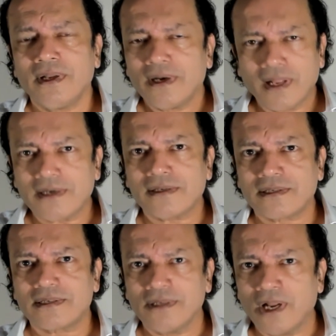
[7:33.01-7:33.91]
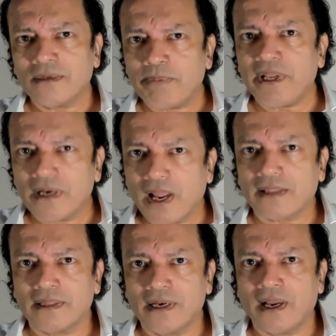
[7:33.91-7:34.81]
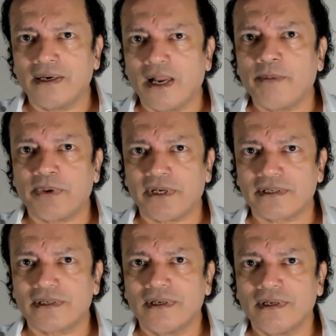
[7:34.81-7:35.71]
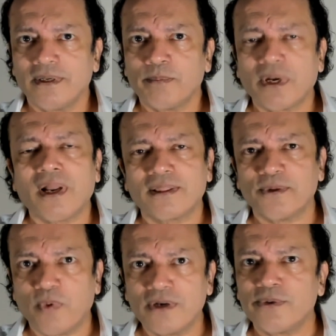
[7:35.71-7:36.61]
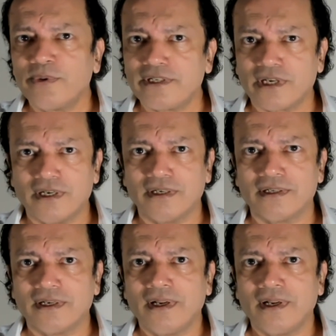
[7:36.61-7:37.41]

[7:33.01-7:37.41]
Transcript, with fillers: Let us not be like the nine lepers, but like the one who returned.